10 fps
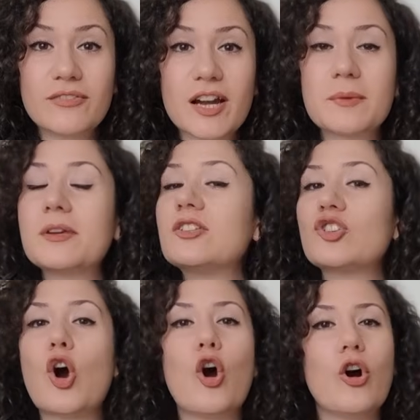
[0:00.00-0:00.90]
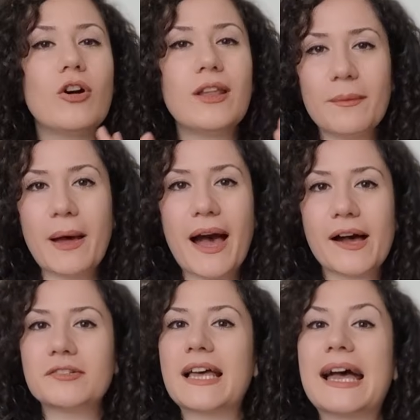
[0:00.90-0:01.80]
verb is all
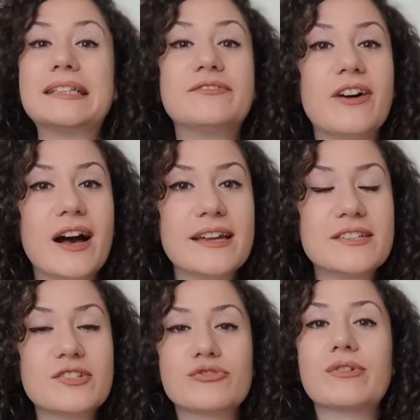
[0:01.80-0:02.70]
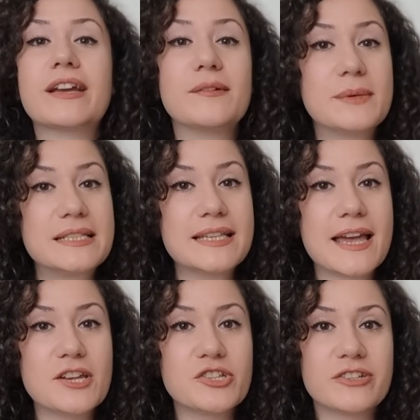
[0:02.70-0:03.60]
about advice,
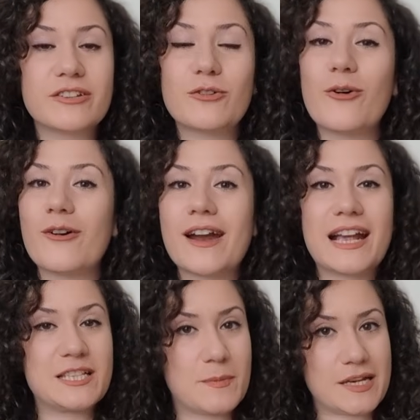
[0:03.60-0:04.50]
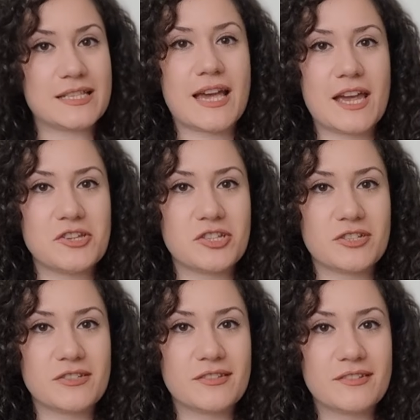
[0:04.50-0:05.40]
recommendation, or
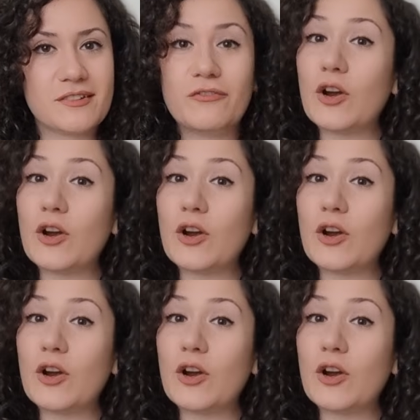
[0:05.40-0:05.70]
expectation. For